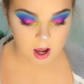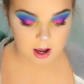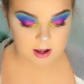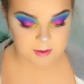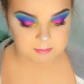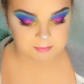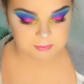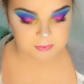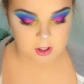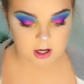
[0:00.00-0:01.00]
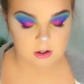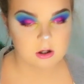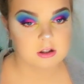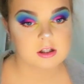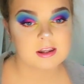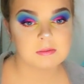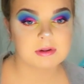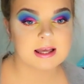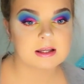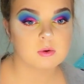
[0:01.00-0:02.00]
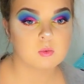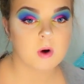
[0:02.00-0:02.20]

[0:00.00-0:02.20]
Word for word: Um, I got the plain